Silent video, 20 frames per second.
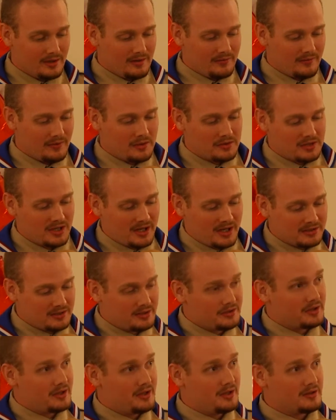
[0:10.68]
First, I'd like to
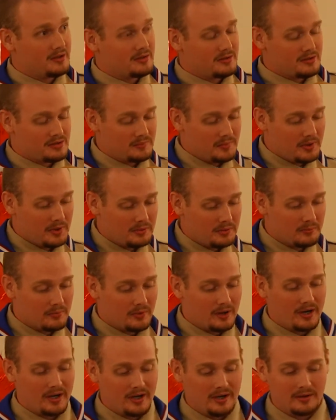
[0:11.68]
thank Simone
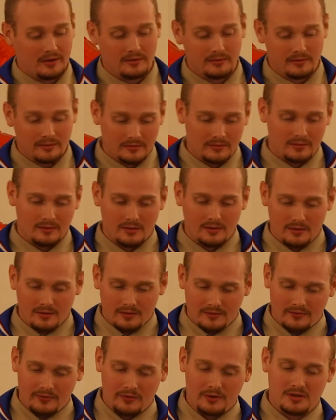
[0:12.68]
Brown
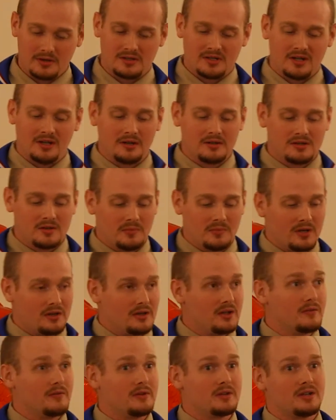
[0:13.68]
for extending to me
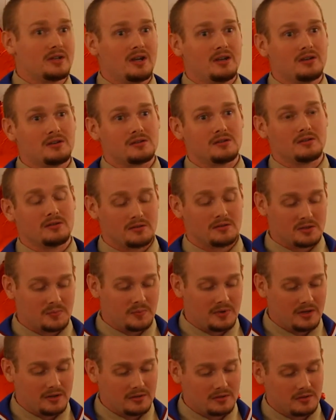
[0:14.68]
the invitation to
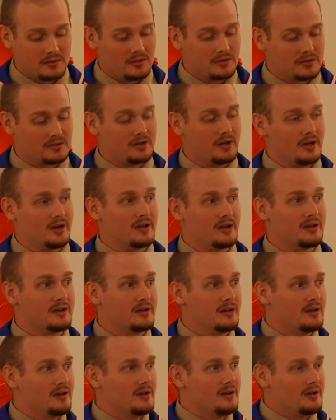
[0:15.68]
speak to you tonight,
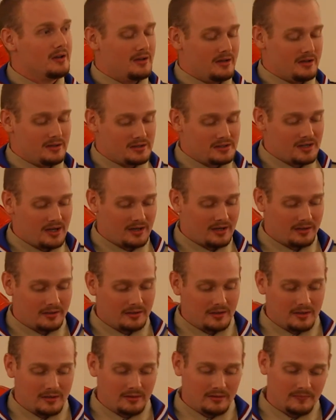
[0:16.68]
and
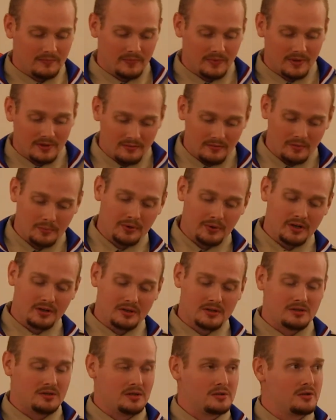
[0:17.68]
secondly, for putting
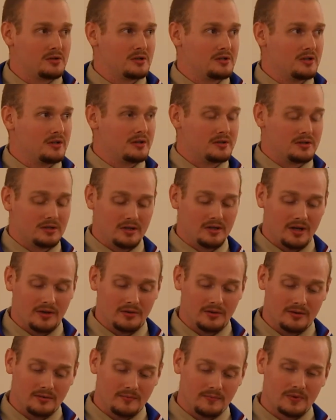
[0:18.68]
this district dinner
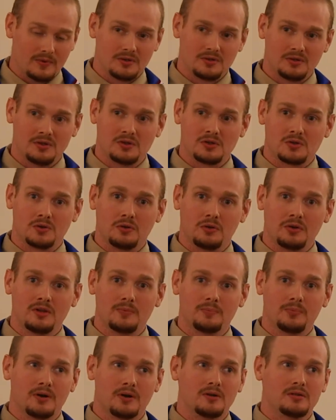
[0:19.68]
together. She is really the
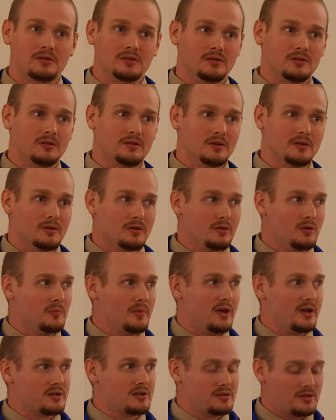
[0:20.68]
person who
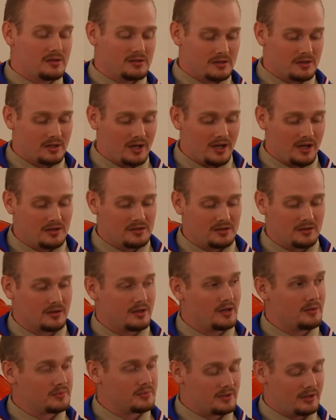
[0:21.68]
makes this occasion
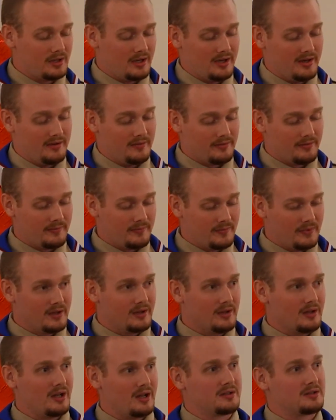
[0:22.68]
come to life.
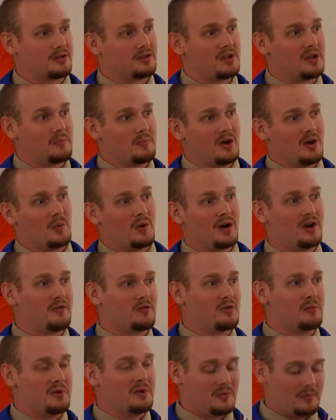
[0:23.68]
I'd like to thank my wife
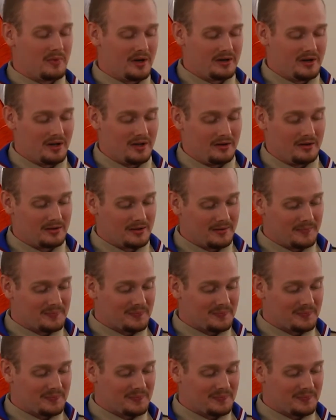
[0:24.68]
for being my date.